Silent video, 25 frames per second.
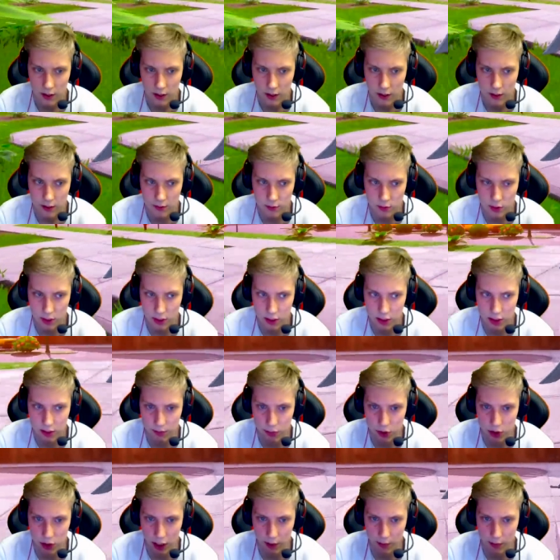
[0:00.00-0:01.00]
Seems like there's some
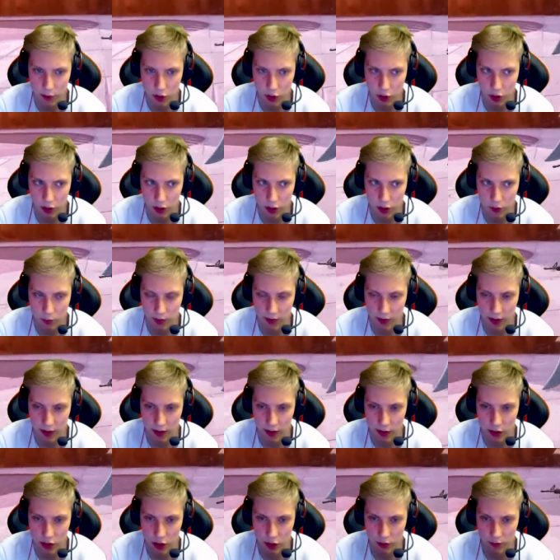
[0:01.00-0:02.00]
sniper shots. We're
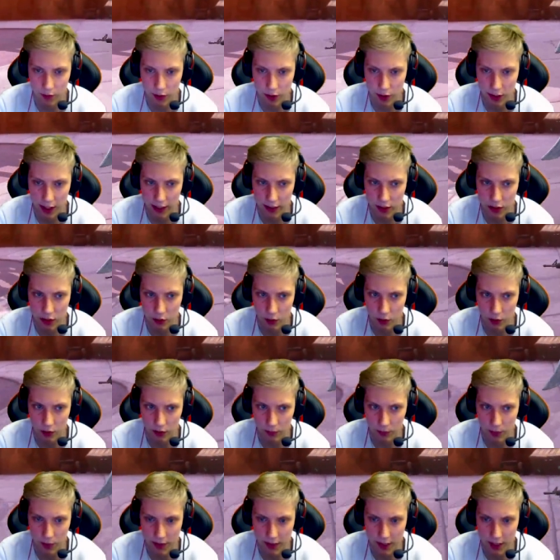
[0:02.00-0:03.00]
two of us are at
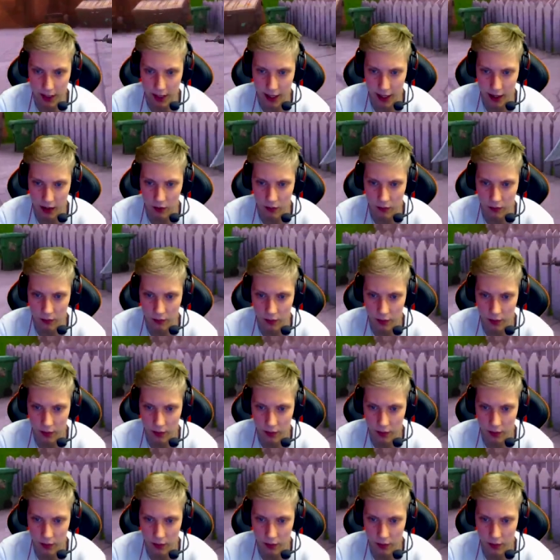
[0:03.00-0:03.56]
200% health.